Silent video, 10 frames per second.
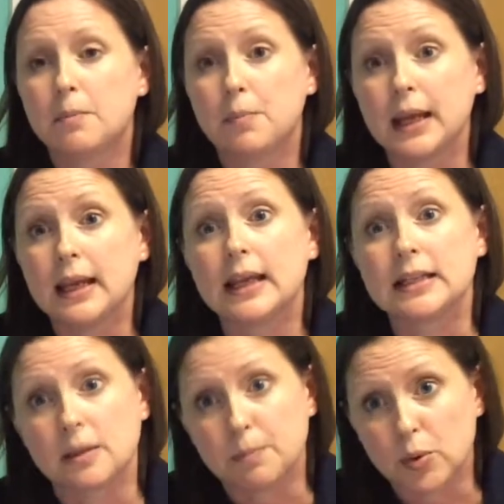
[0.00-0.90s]
B
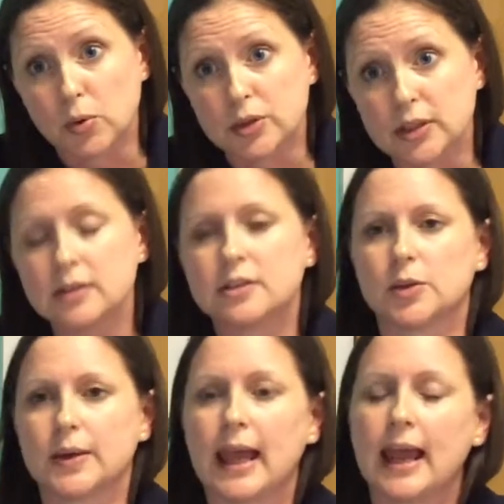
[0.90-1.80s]
is the border.
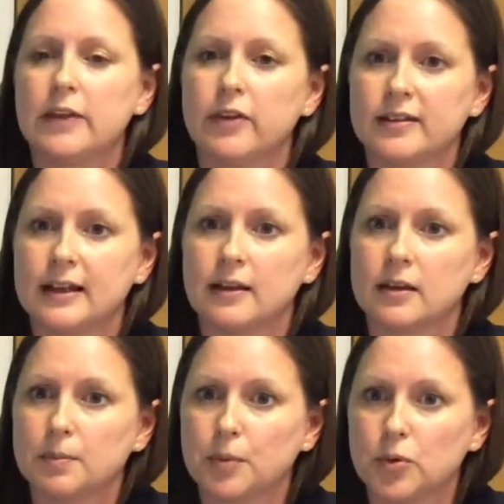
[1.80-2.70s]
So again, if you see that
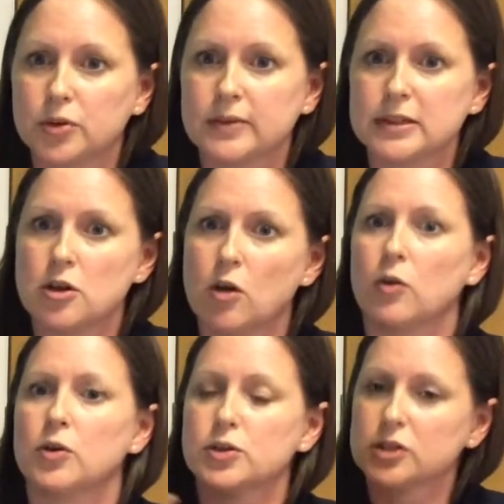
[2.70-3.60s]
the border is no
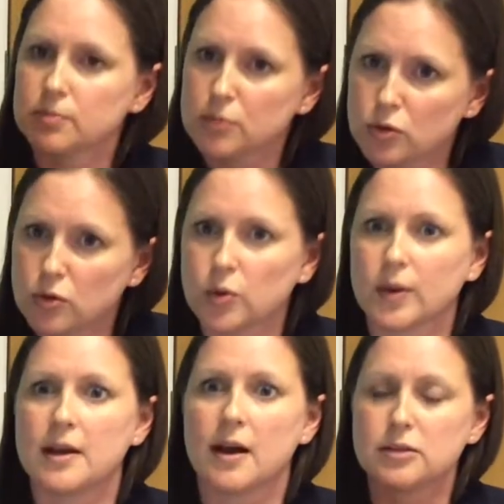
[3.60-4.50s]
longer smooth with
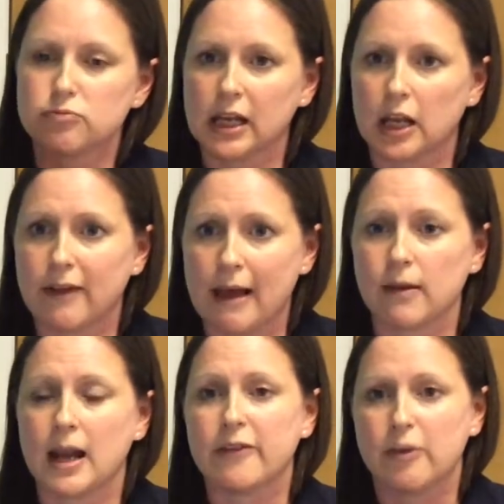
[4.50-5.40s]
a nice regular
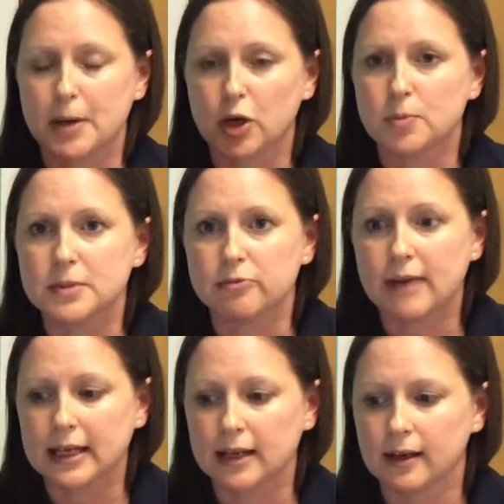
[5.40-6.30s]
outline, if it becomes
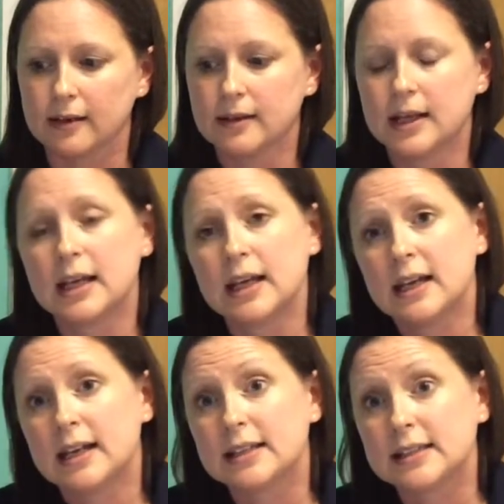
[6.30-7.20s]
irregular.
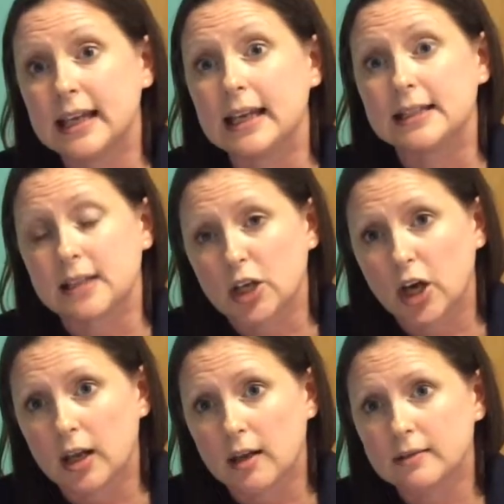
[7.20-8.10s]
C is the
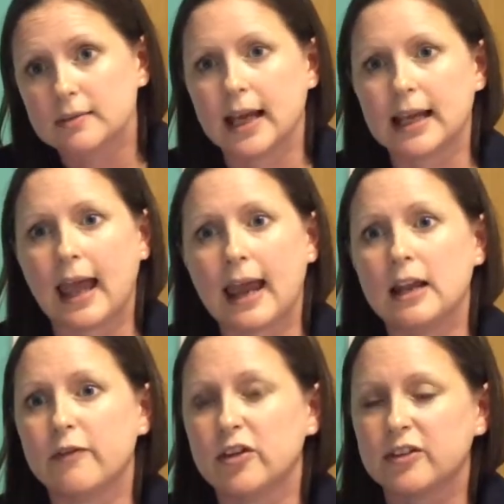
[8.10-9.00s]
colour. Again,
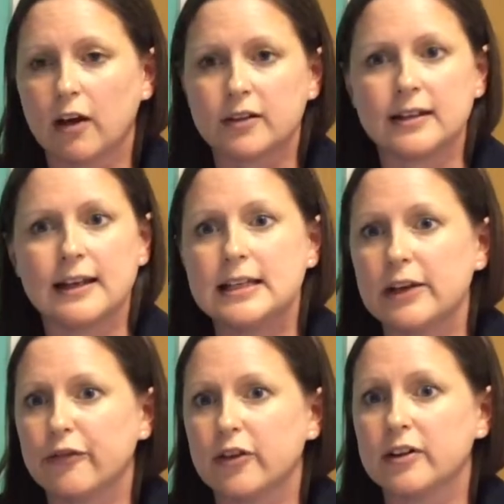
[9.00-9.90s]
if you start to see any
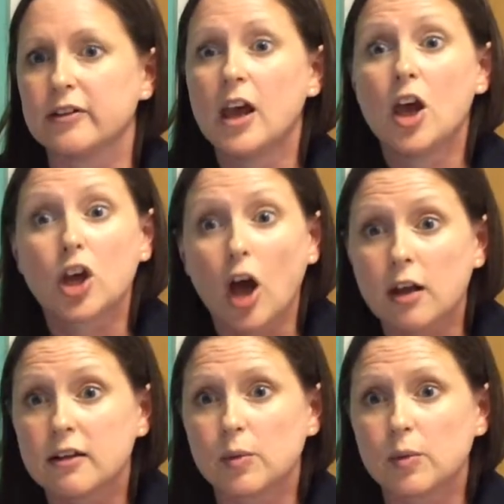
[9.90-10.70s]
different colours